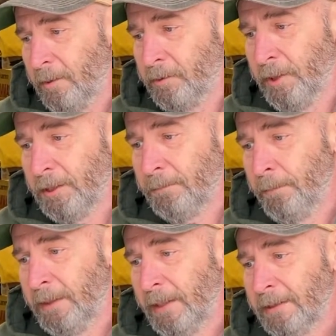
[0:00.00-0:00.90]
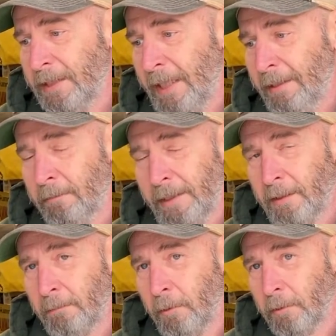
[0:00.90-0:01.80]
Just because I like a
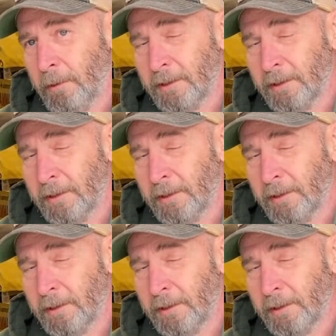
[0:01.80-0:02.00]
motor,